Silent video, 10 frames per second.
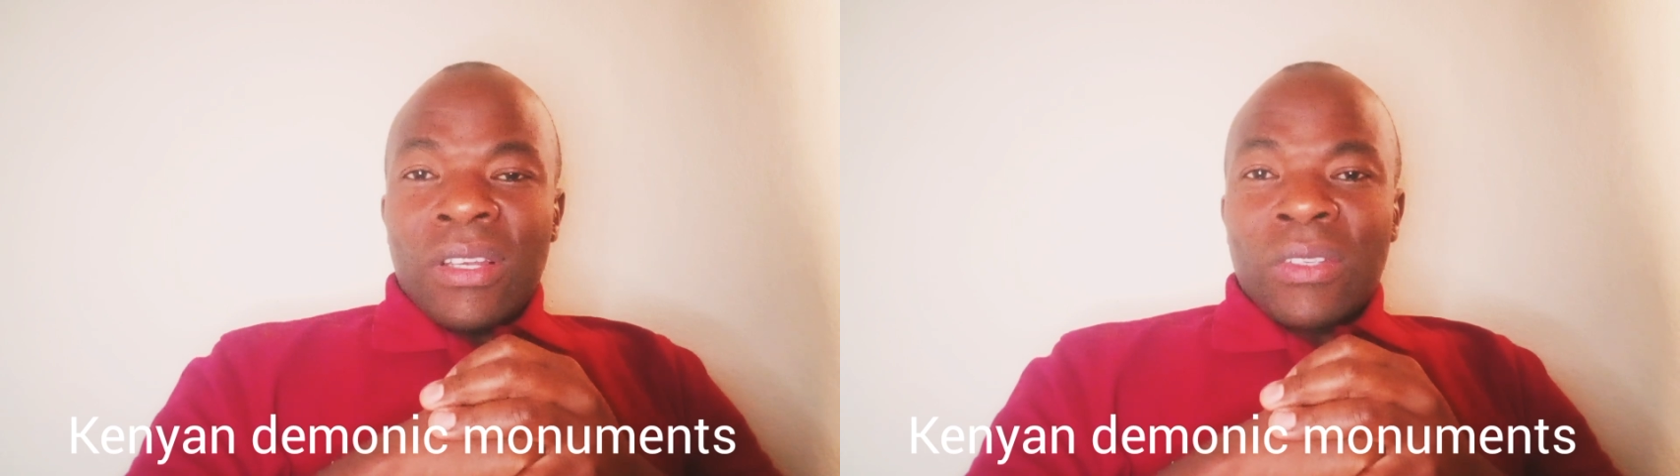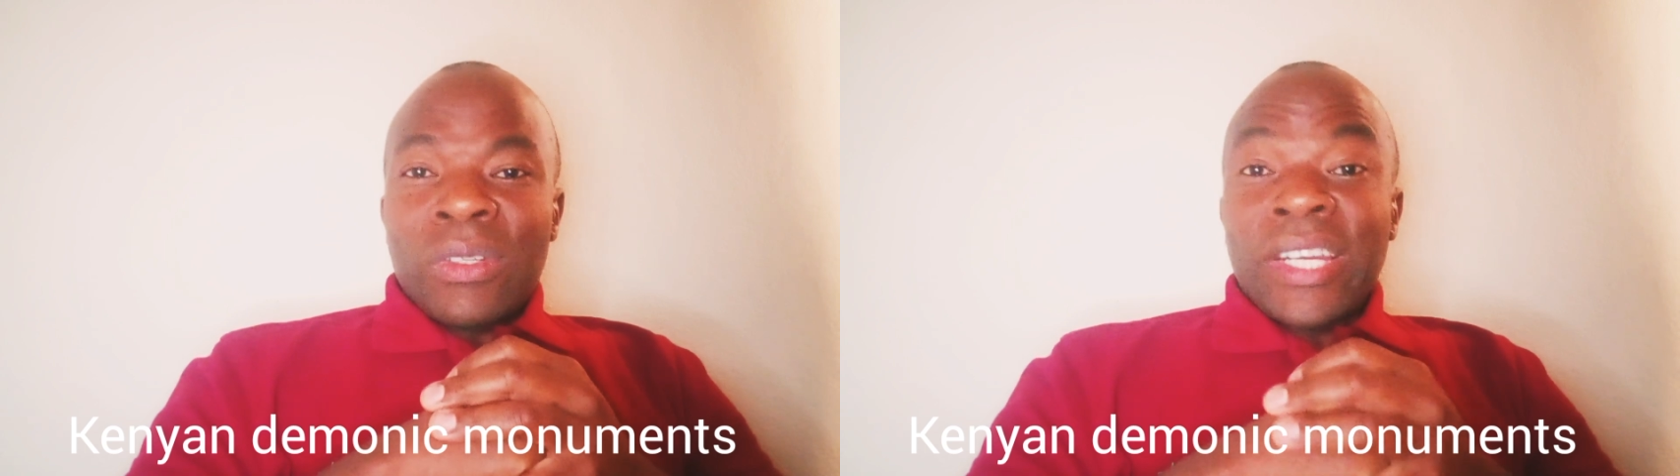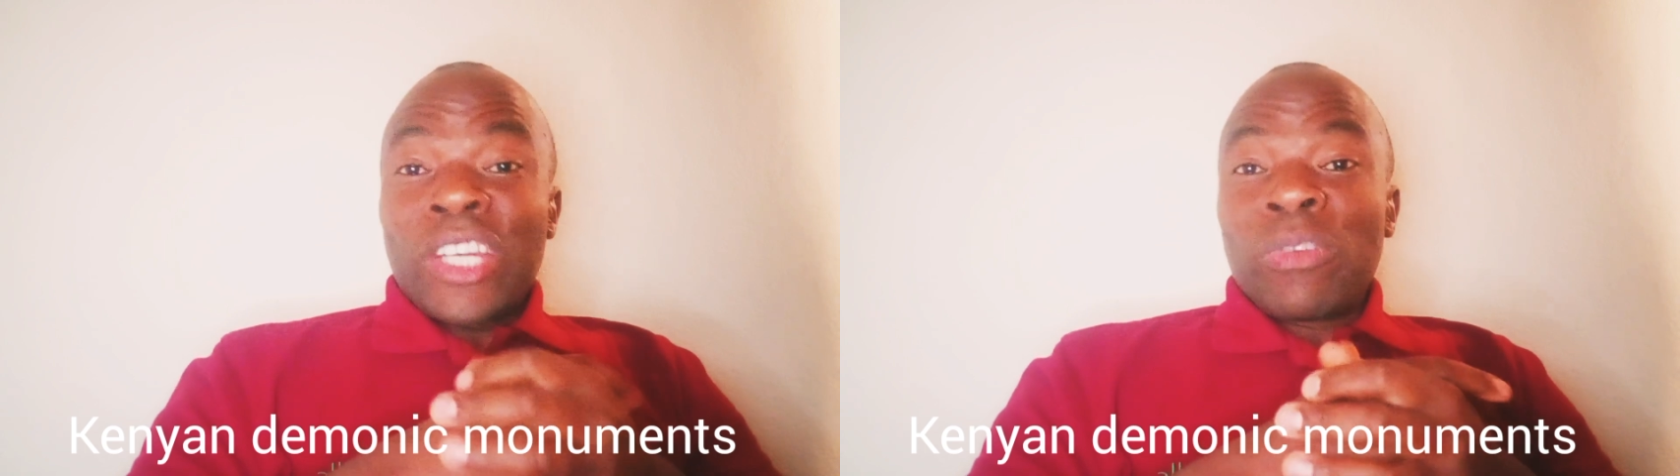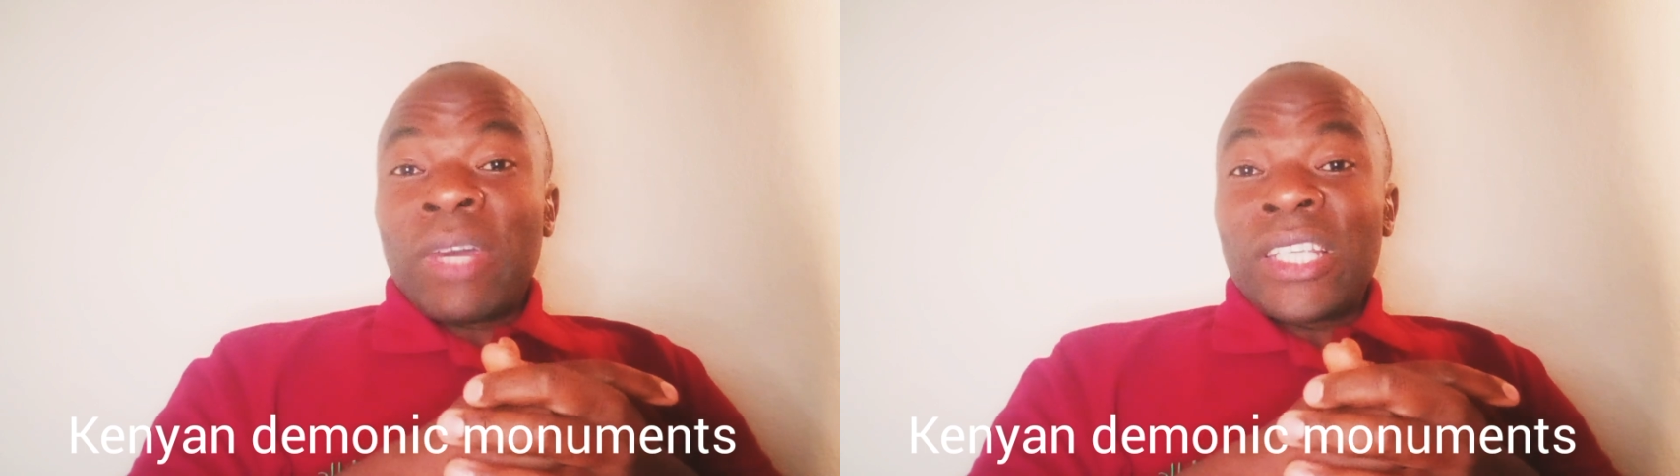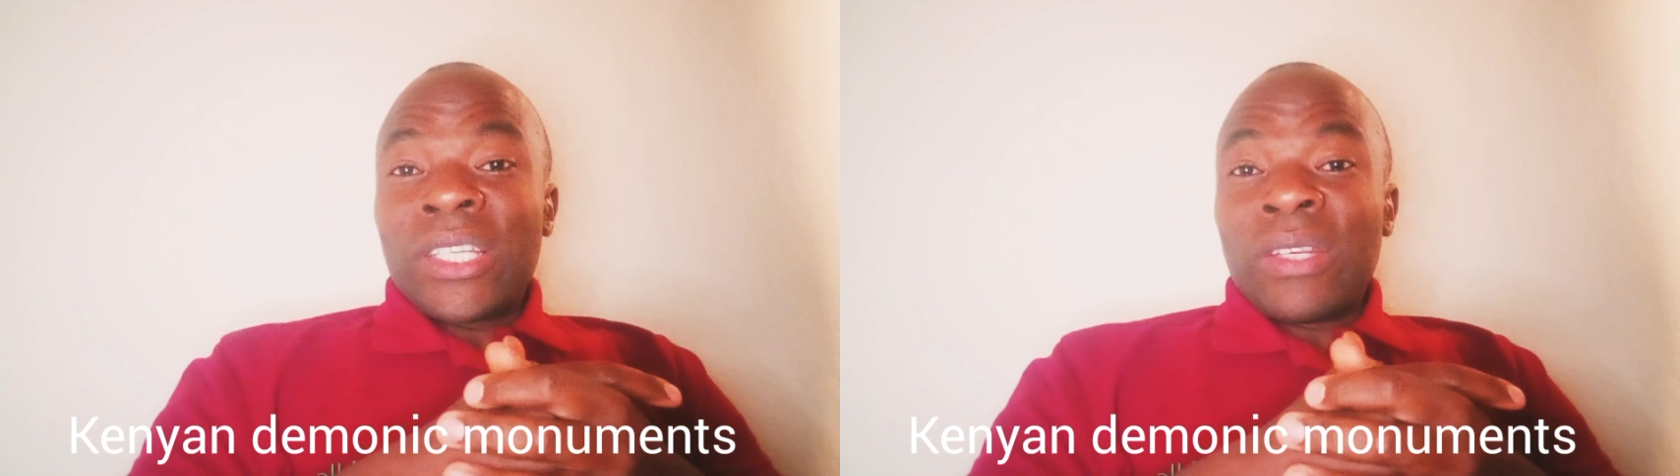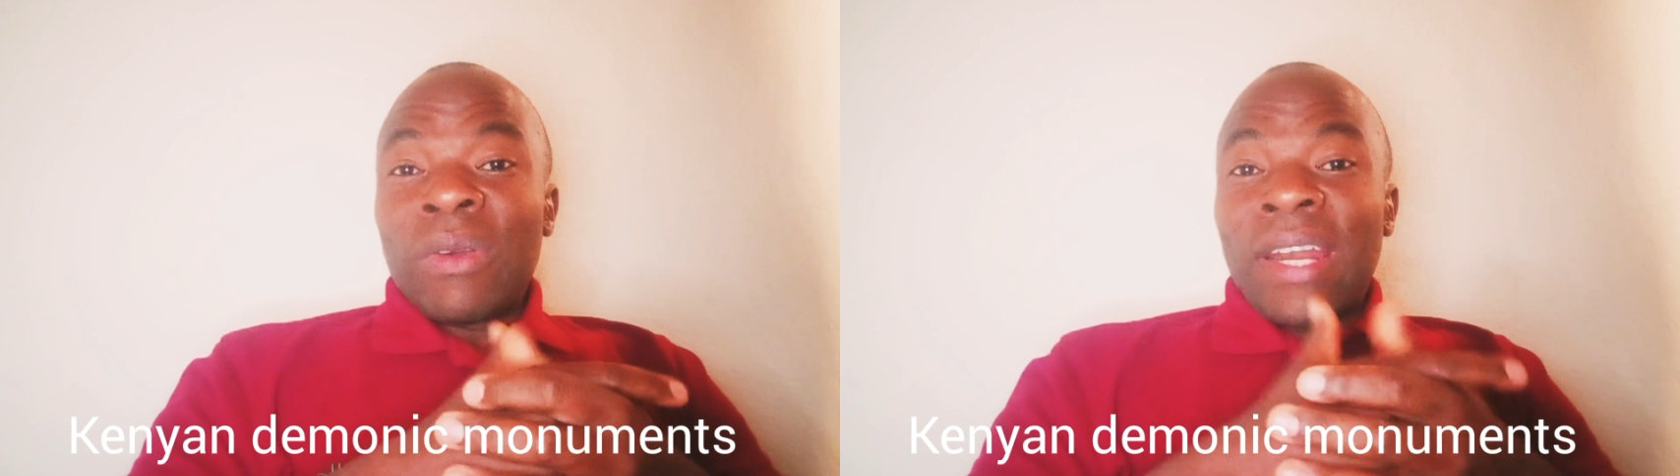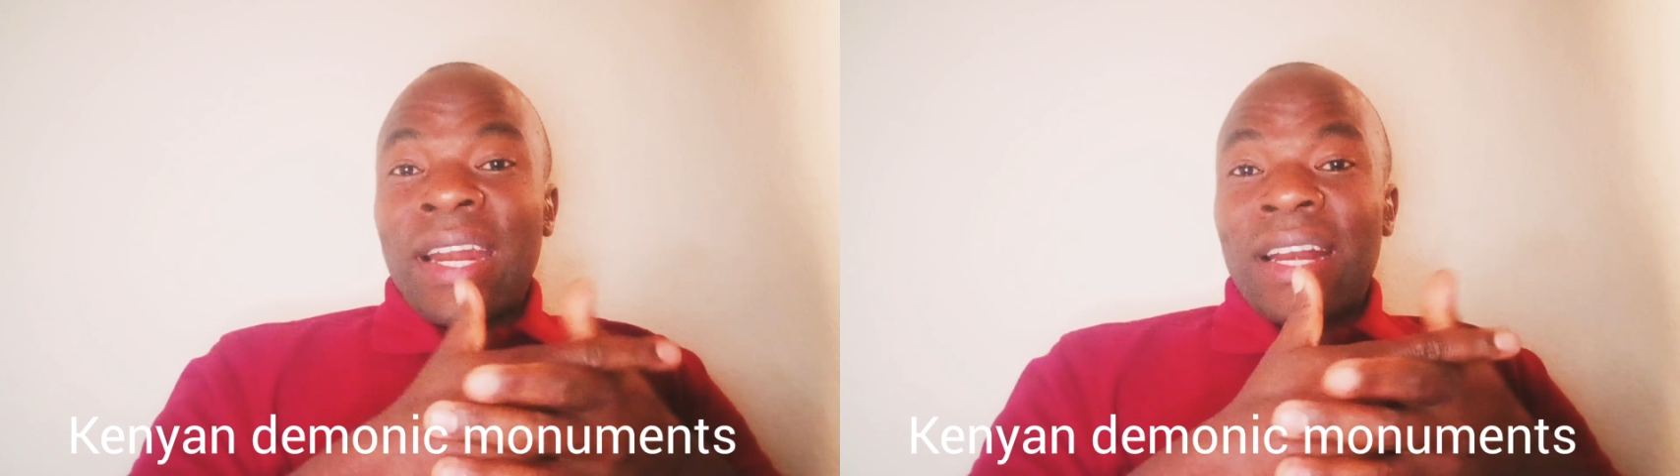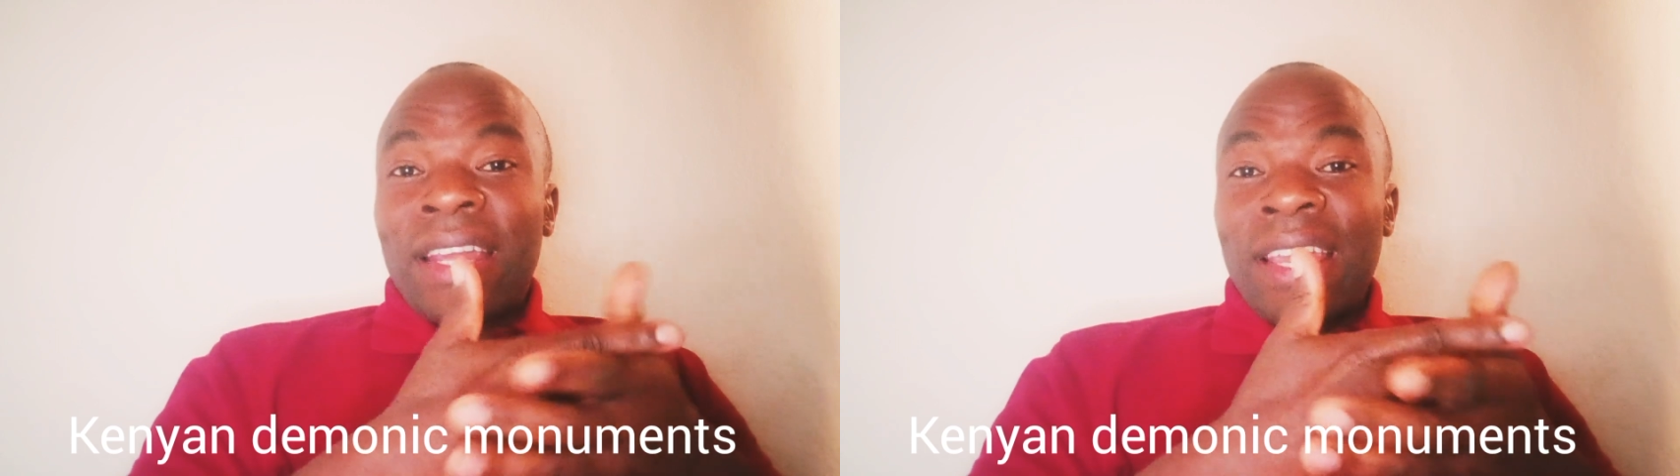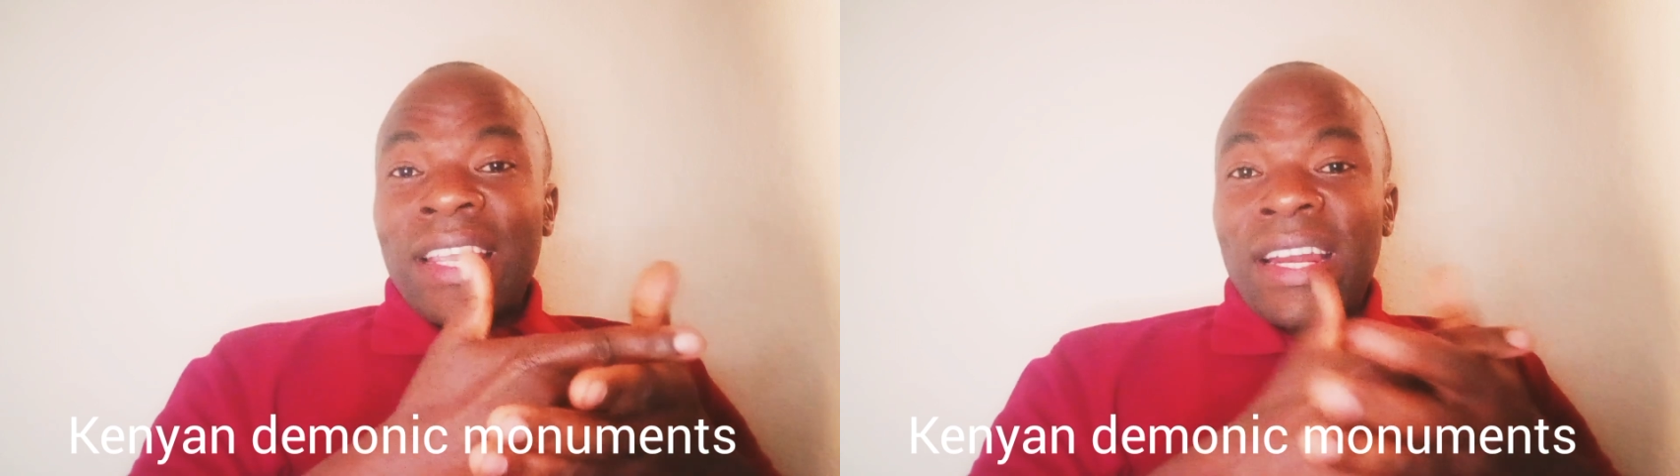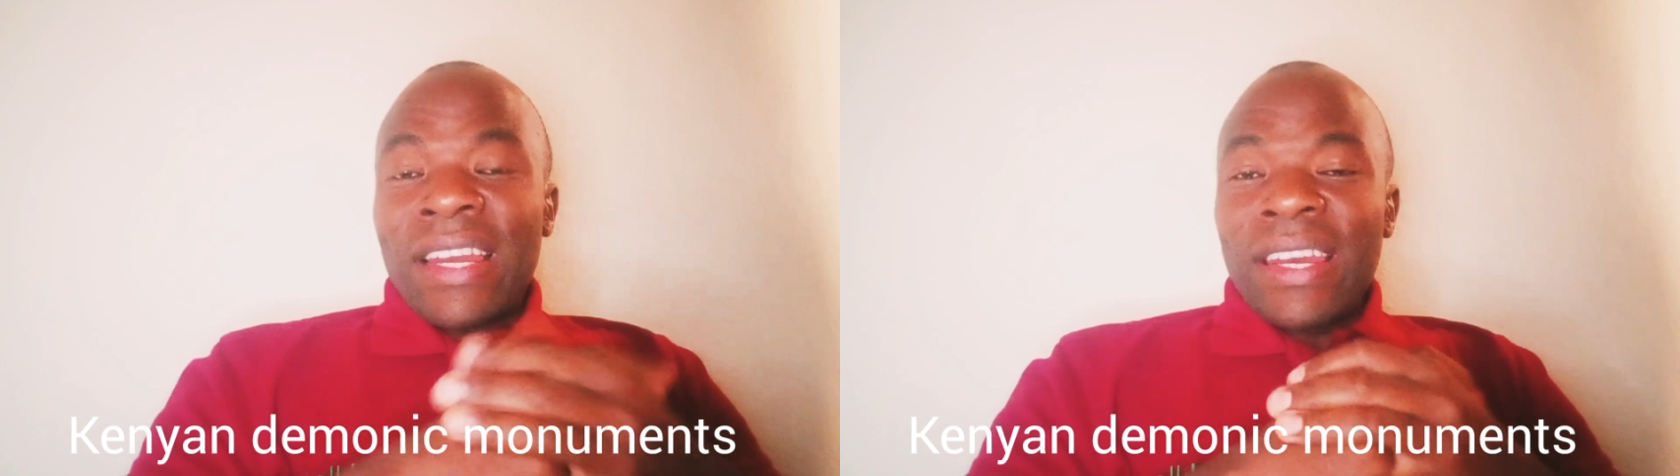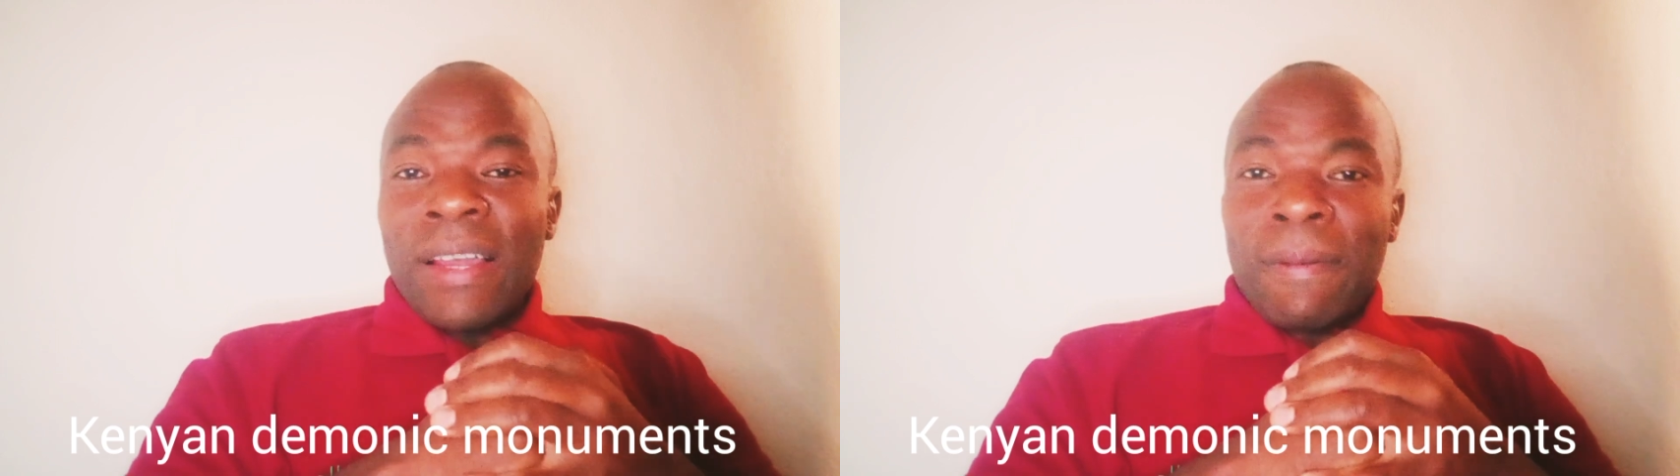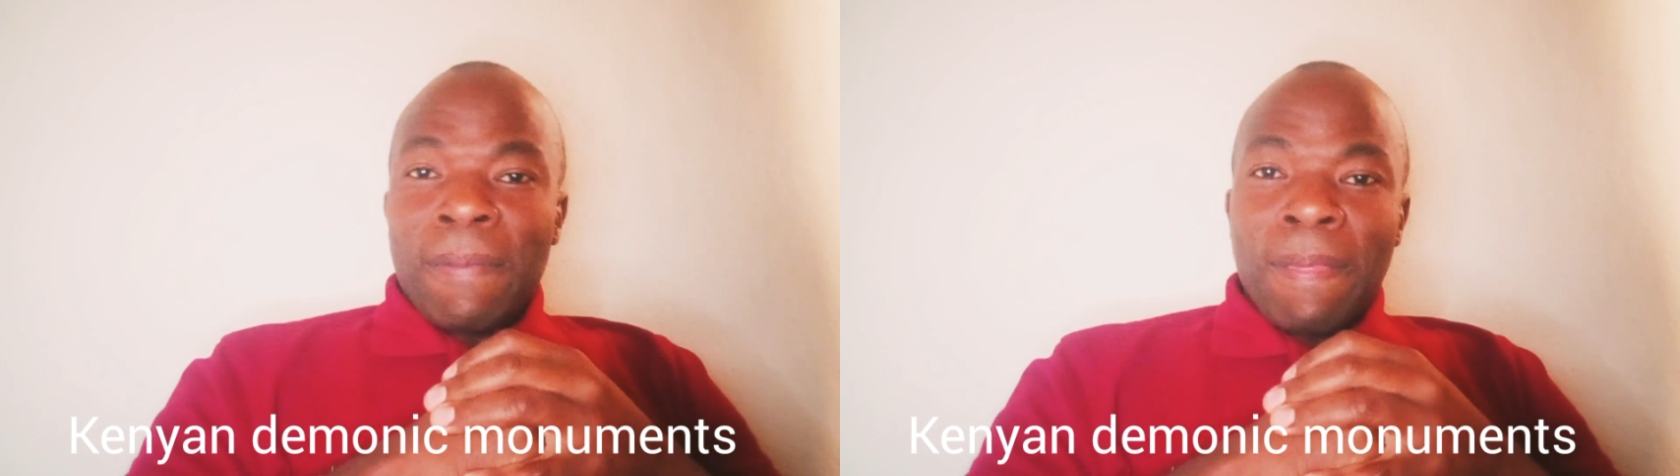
So try to imagine you are a Kenyan leader